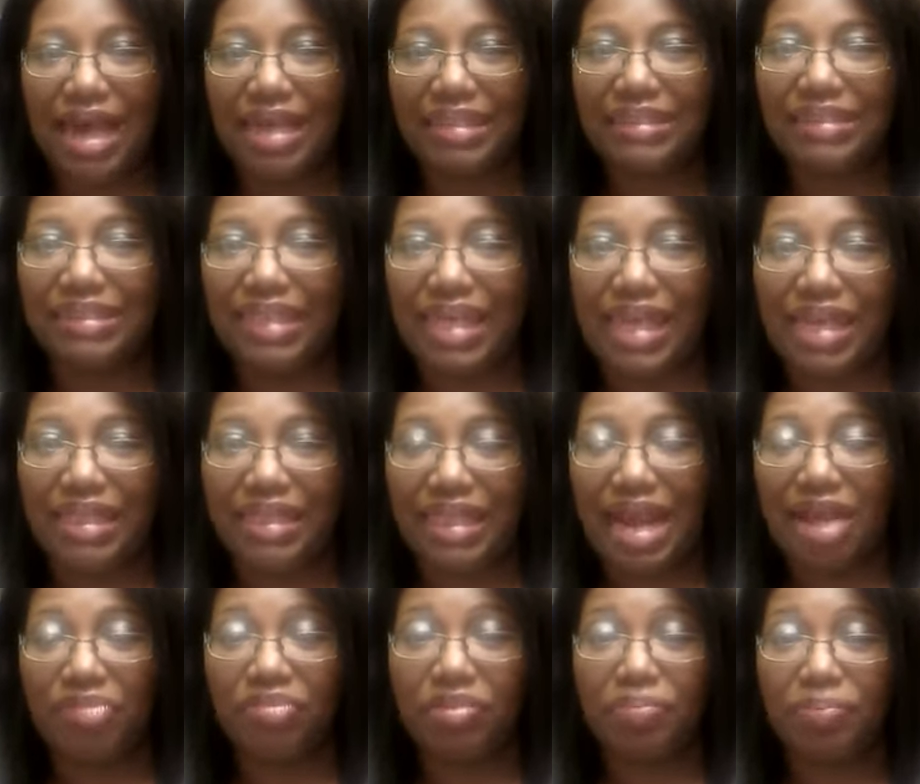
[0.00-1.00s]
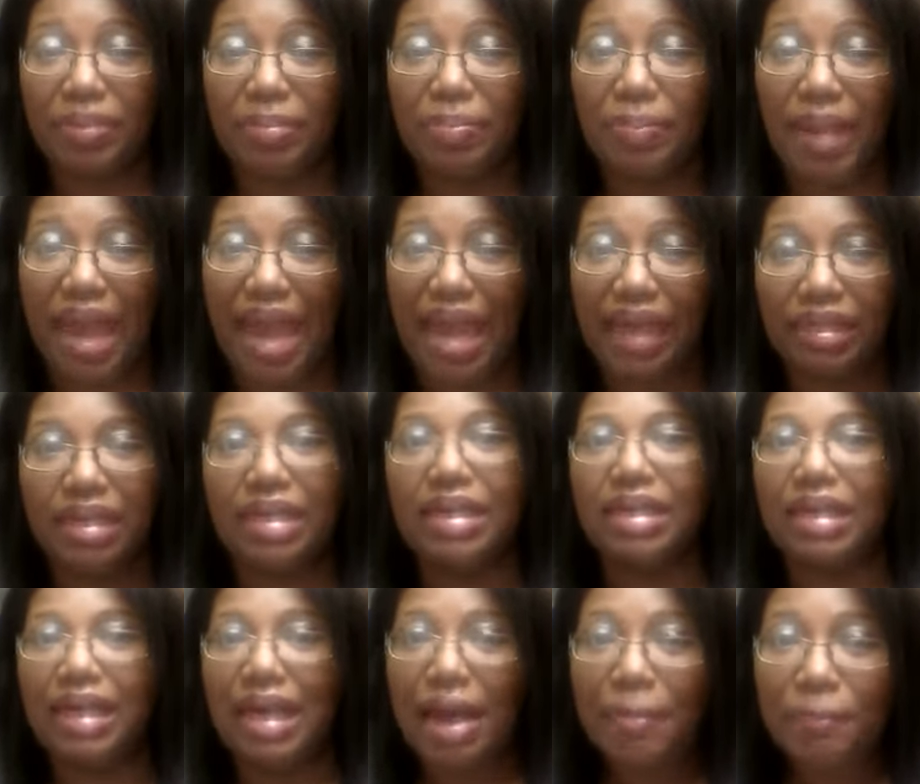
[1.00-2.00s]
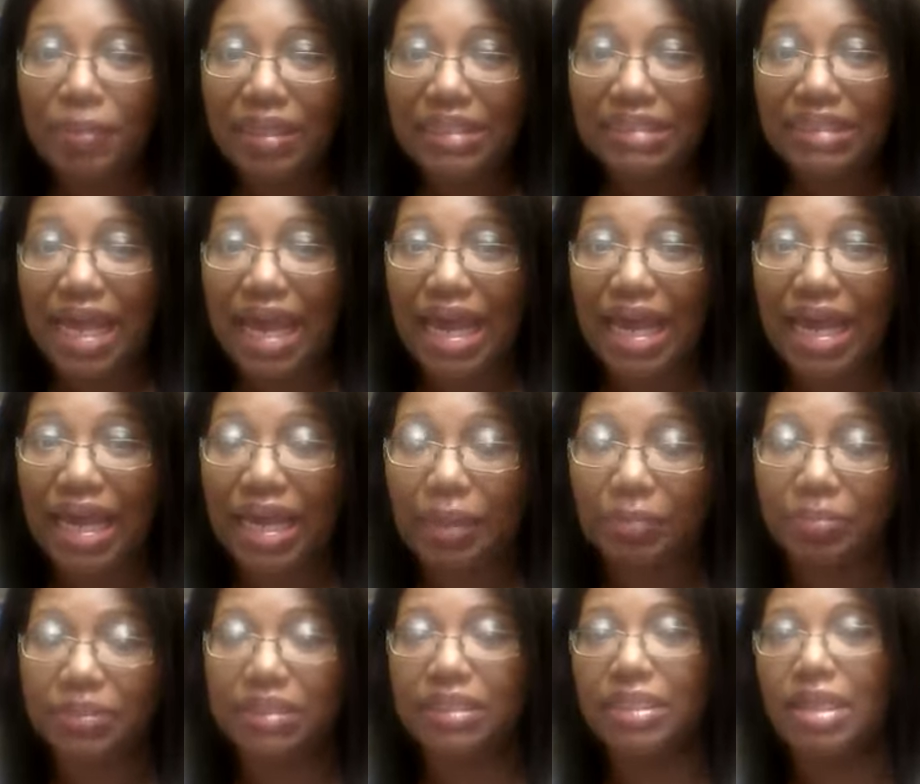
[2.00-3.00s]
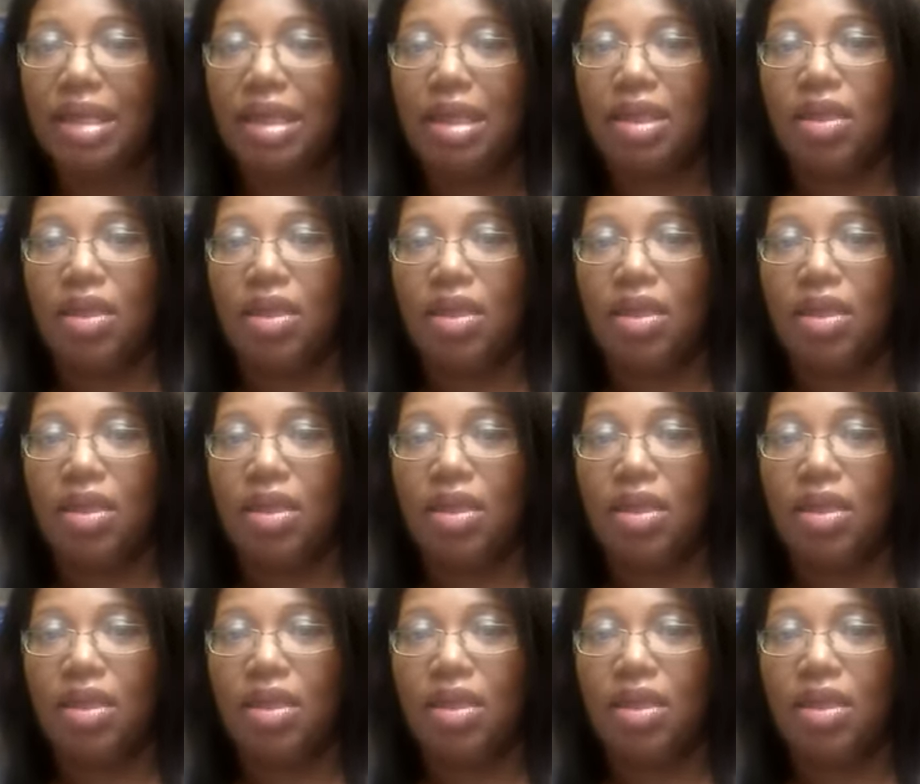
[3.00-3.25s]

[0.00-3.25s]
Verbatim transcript: I said that I would be back a couple of times